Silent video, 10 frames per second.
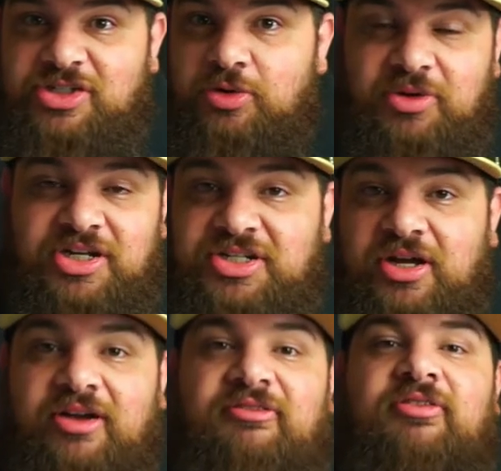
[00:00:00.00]
so much
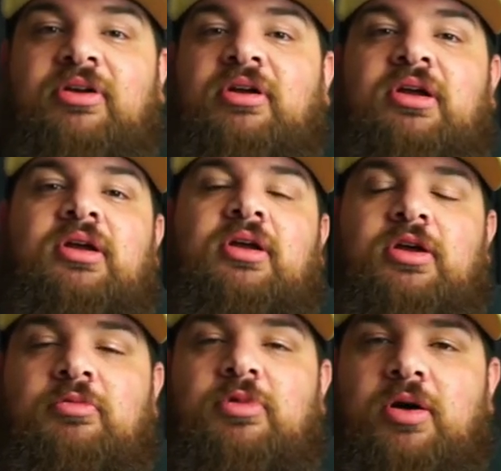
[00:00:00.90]
of.
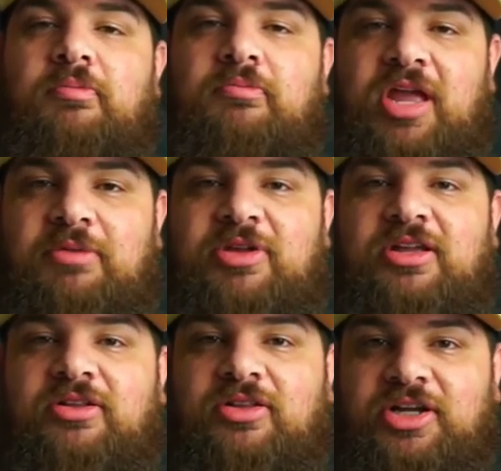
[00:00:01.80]
Well,
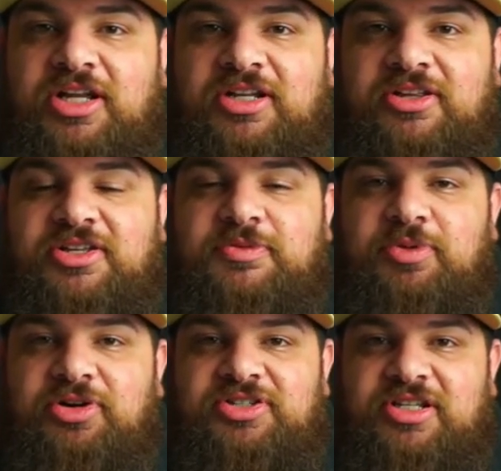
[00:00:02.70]
maybe look into this
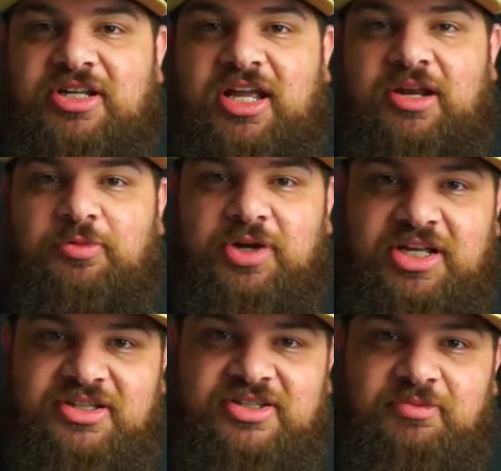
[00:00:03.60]
person and
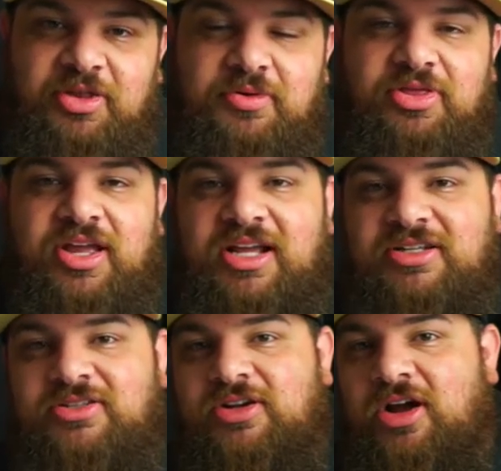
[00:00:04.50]
read some other
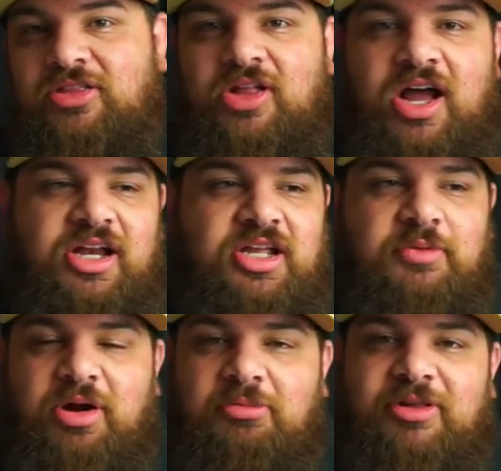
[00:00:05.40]
things. Look online. You
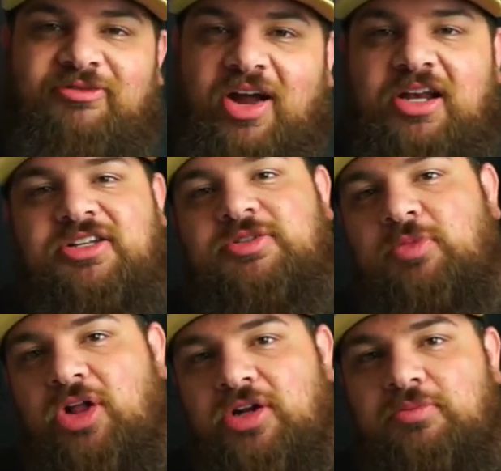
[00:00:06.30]
could probably find a
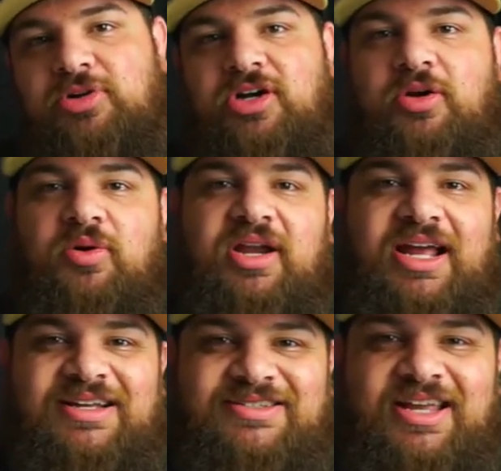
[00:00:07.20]
smaller book or an
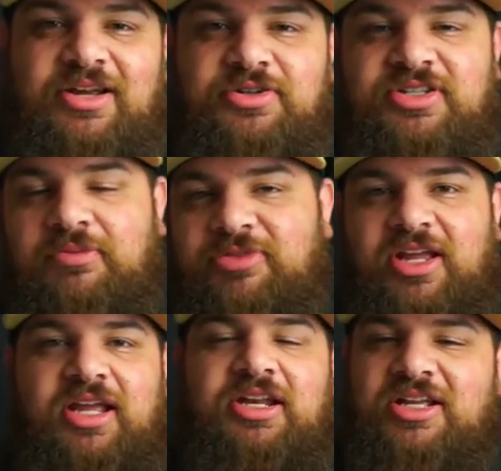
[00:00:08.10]
essay or
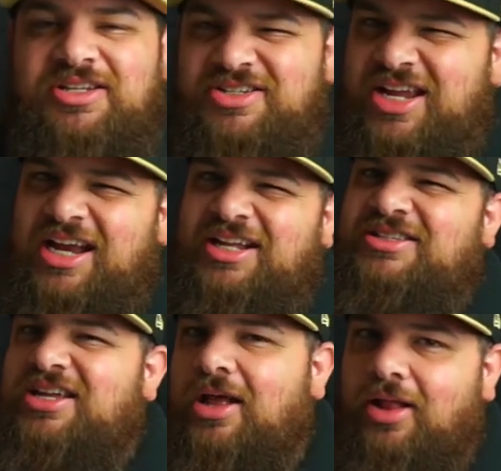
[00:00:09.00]
something. And you can just kind of
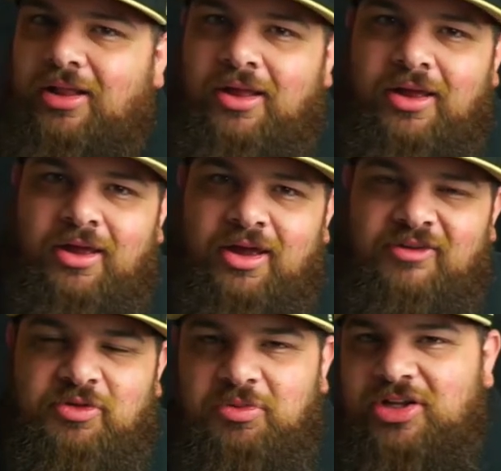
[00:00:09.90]
tell
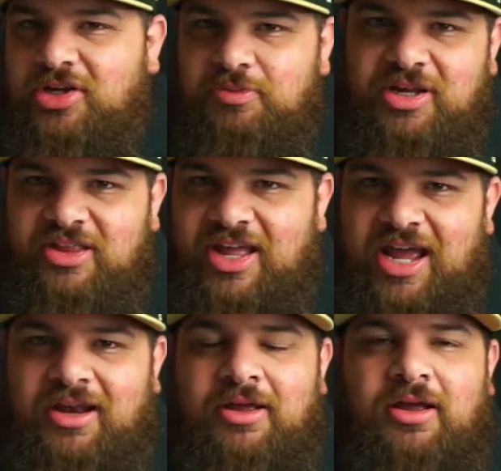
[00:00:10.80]
from a little bit of
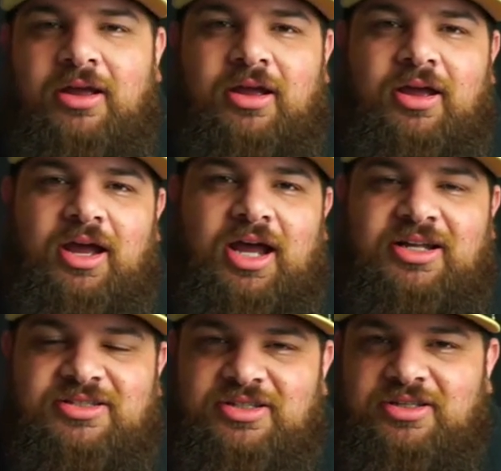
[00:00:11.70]
that
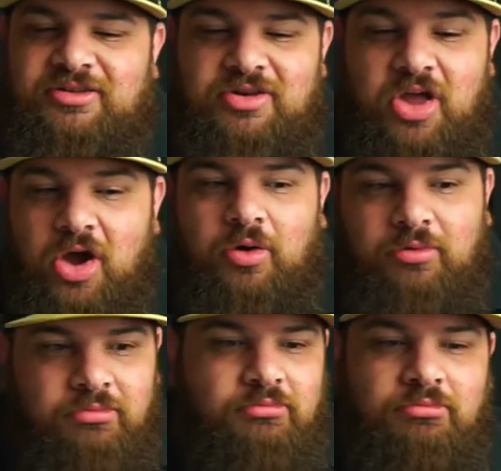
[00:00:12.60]
to know